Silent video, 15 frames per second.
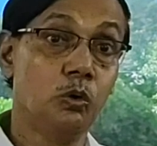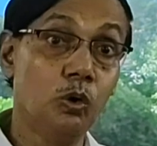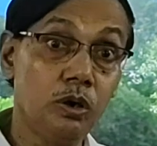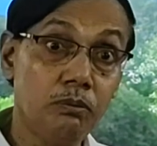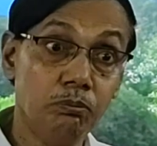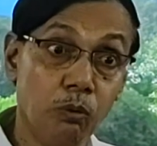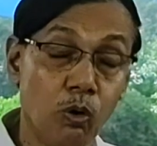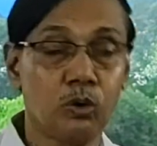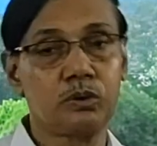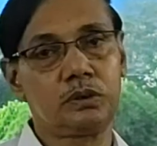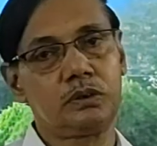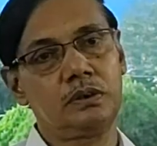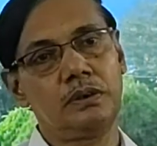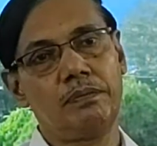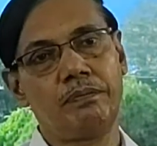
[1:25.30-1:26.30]
good
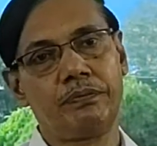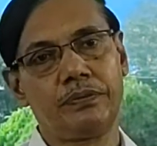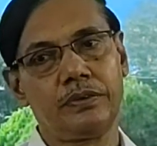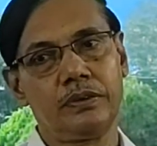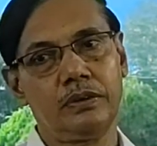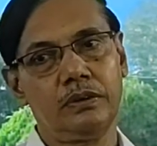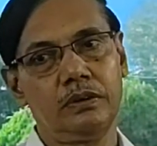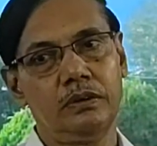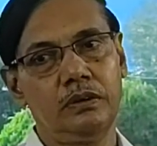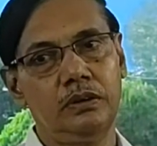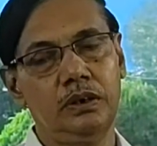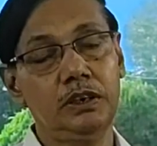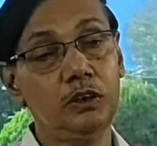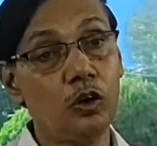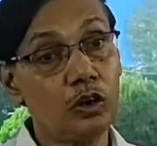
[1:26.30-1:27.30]
books
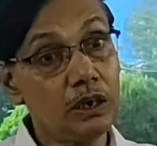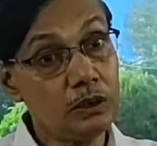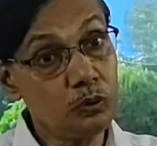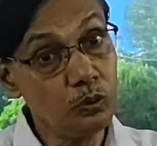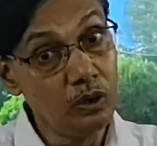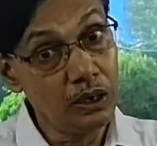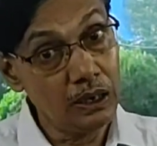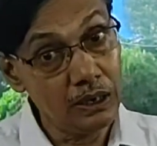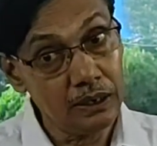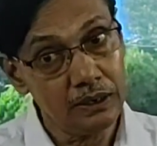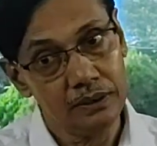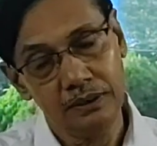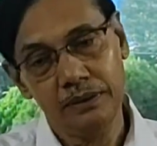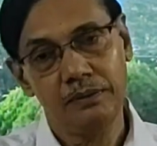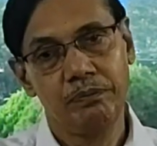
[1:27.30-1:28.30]
in order to
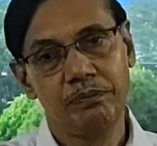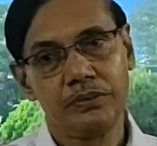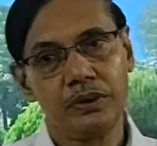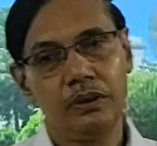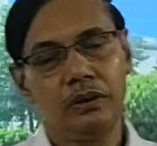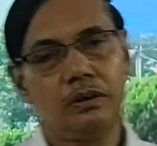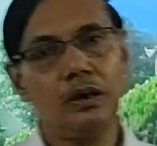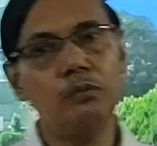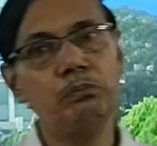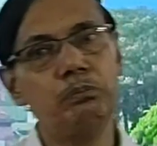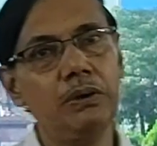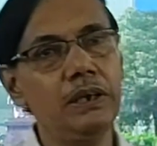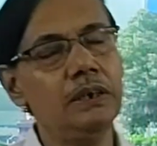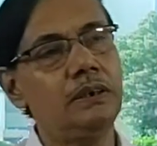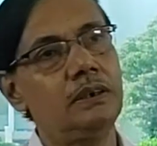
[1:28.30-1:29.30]
learn
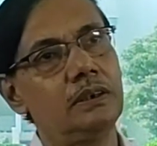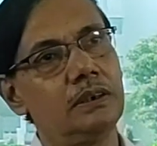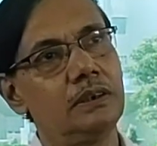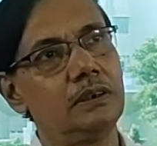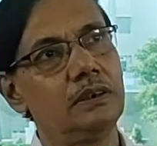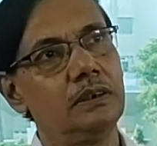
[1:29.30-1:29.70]
complete